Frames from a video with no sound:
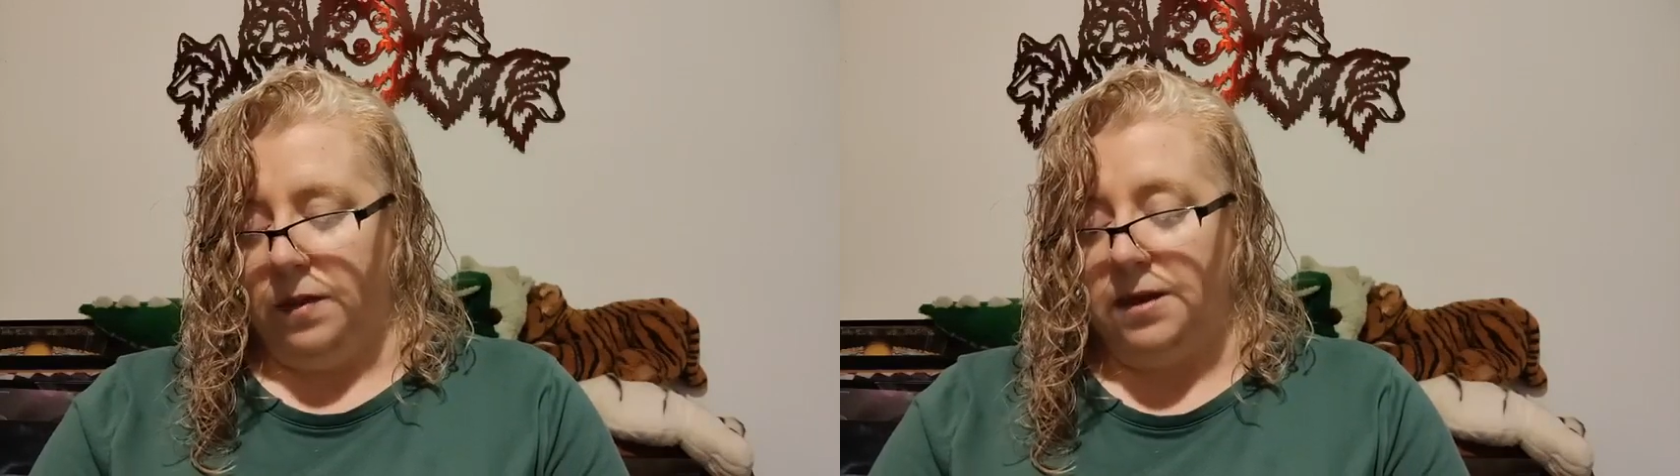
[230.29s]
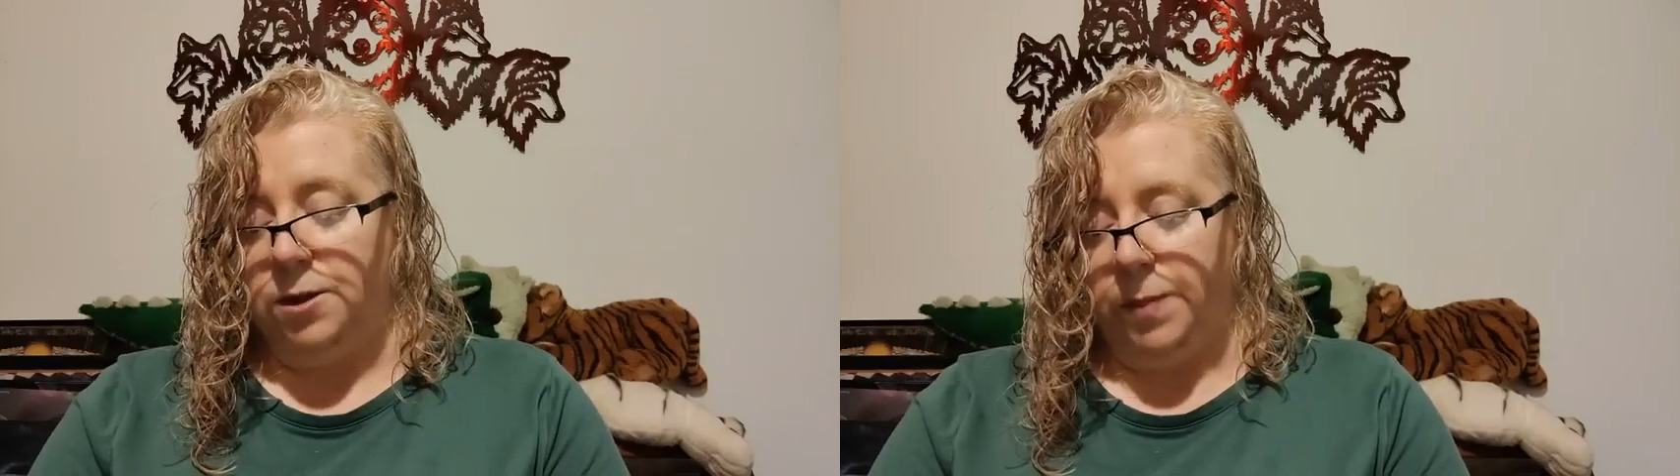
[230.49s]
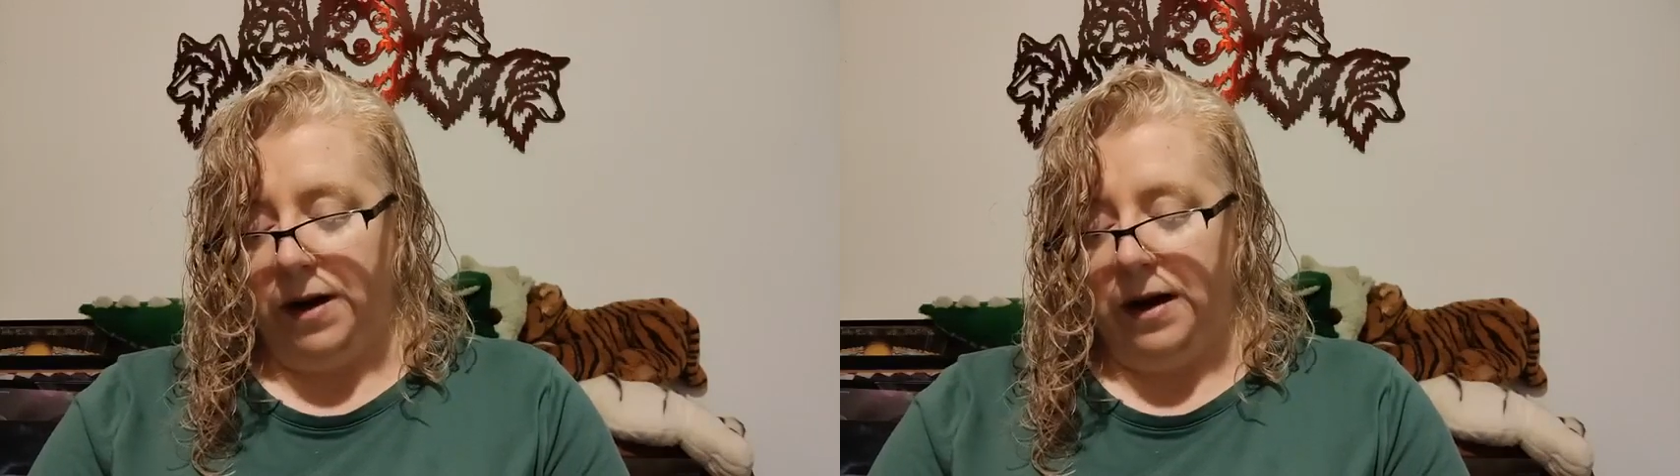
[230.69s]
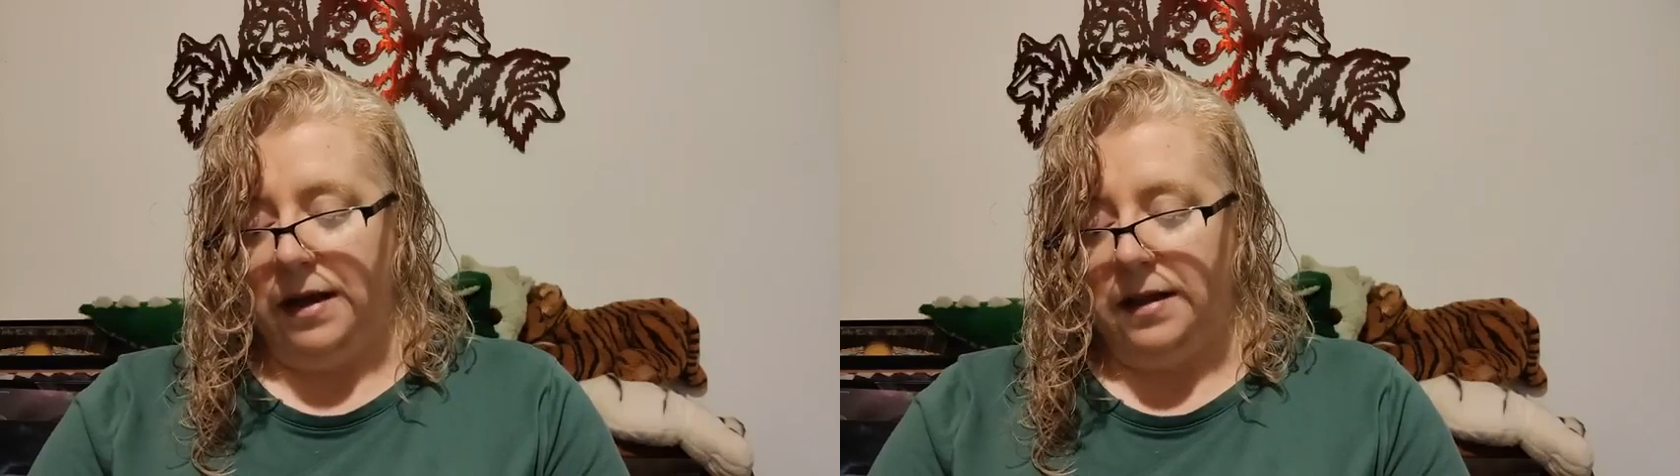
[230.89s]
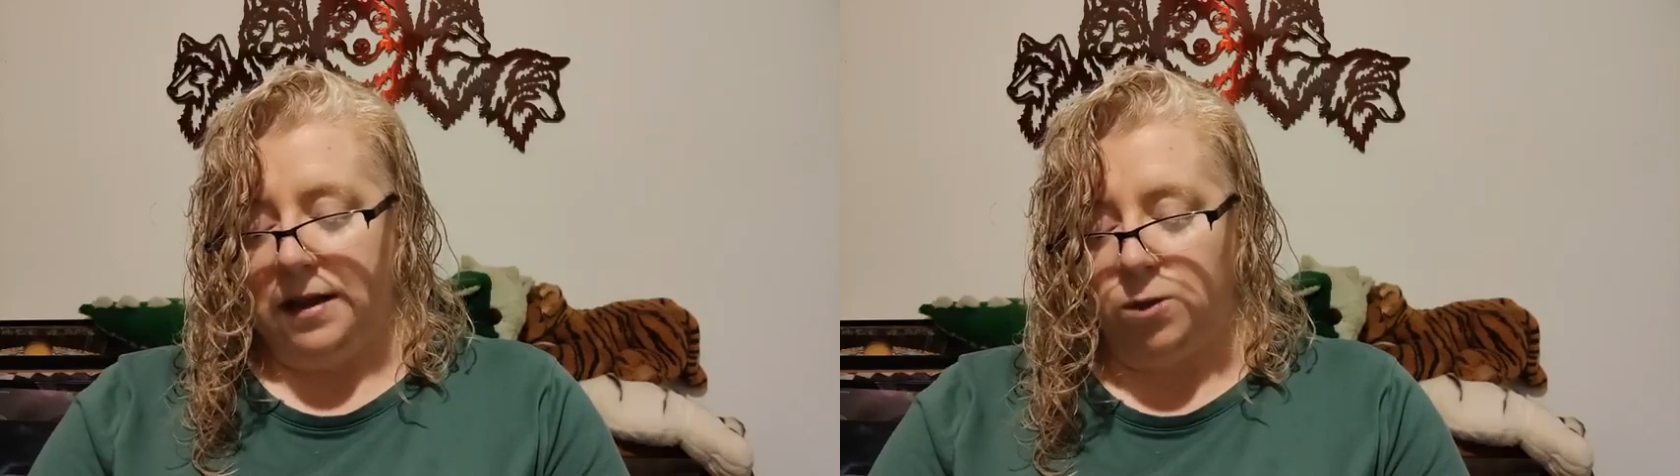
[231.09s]

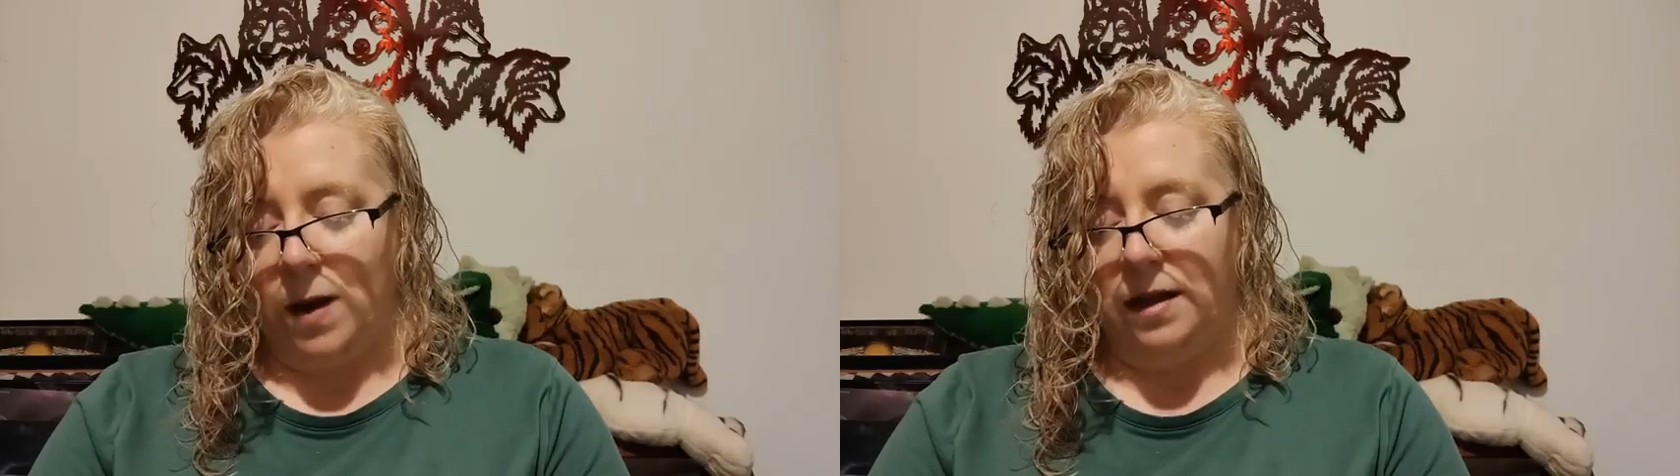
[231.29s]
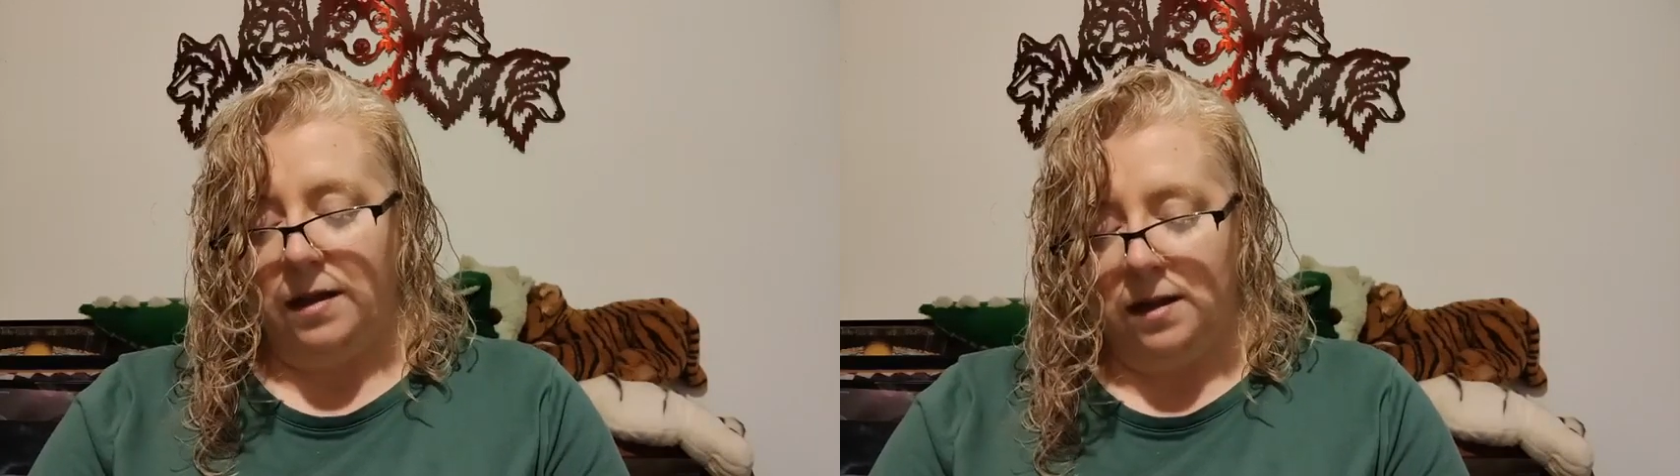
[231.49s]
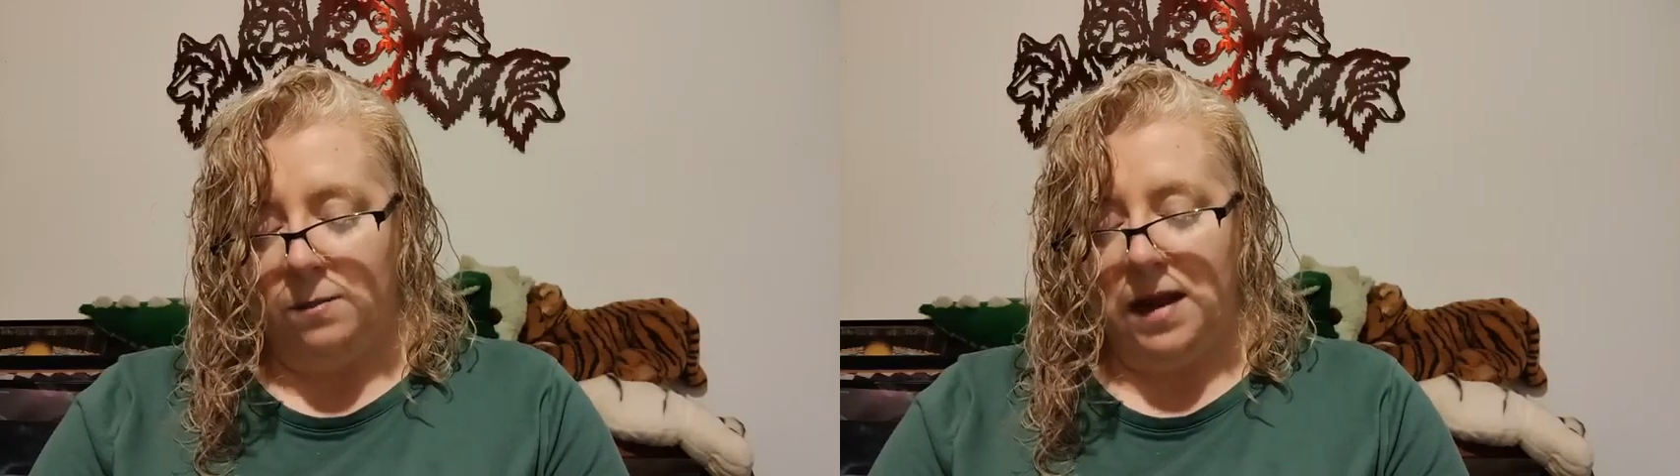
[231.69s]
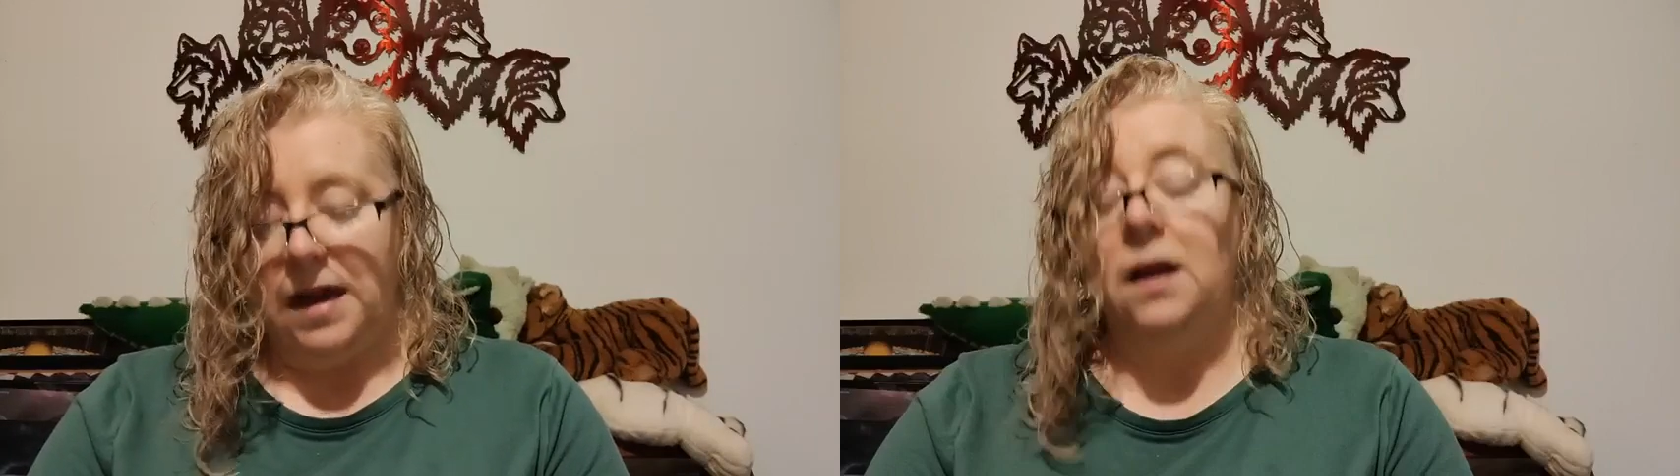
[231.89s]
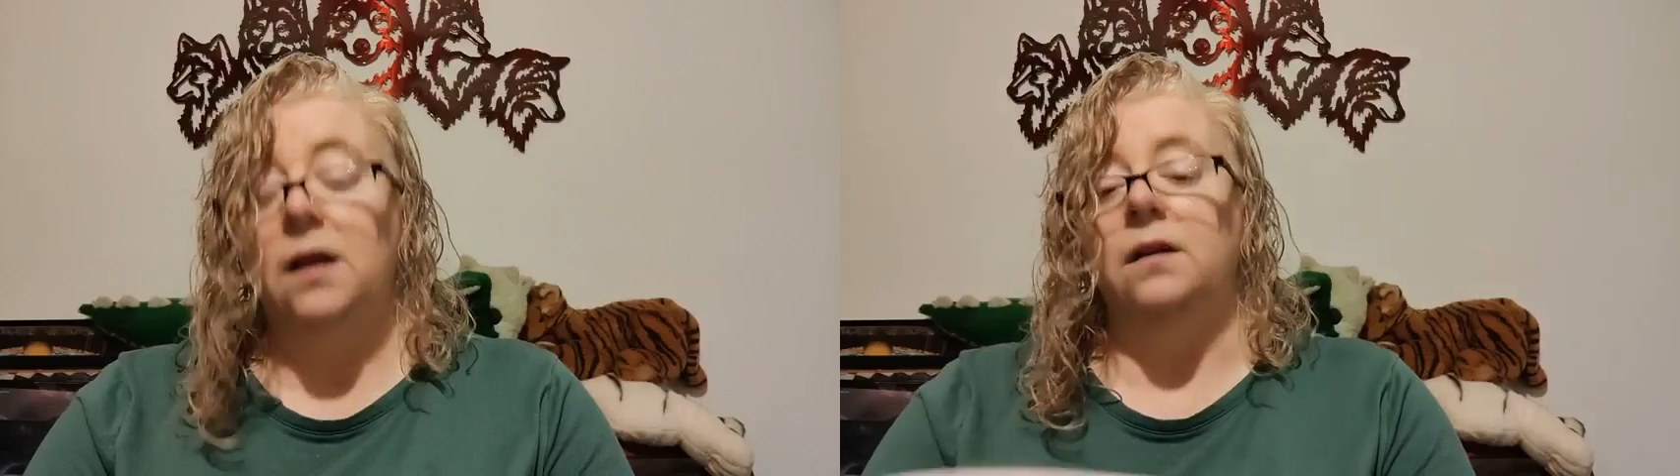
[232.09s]
spirit that dwelleth in
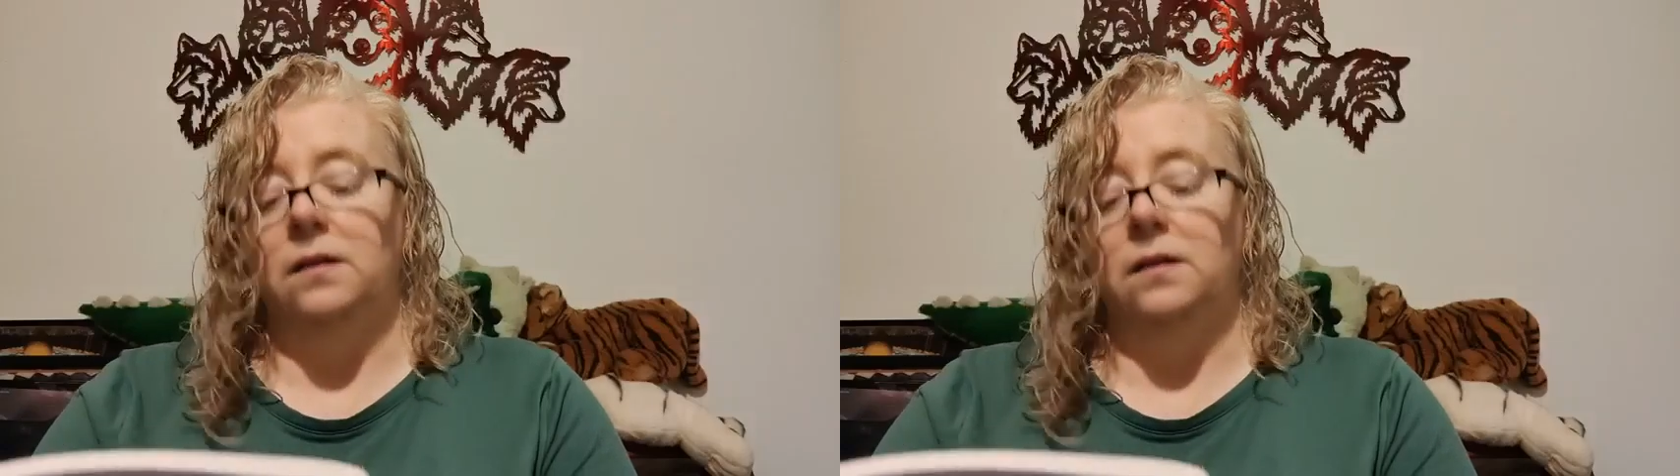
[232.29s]
me,